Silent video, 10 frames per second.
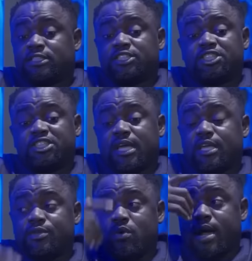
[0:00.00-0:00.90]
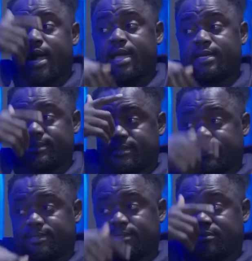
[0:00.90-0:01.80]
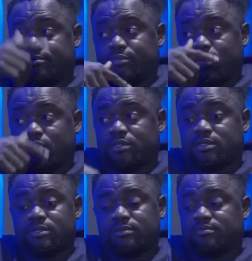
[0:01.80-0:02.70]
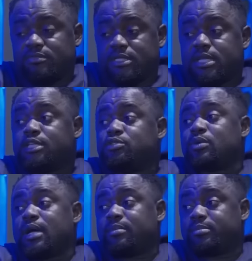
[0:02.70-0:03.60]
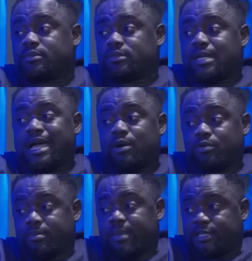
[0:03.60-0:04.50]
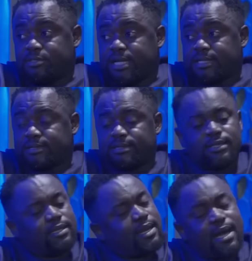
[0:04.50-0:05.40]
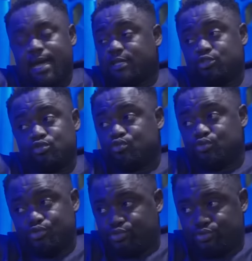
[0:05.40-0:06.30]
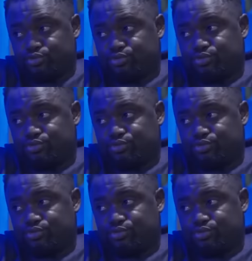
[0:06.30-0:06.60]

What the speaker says: shine your eyes, because the day it will happen, I'll remind you that I told you.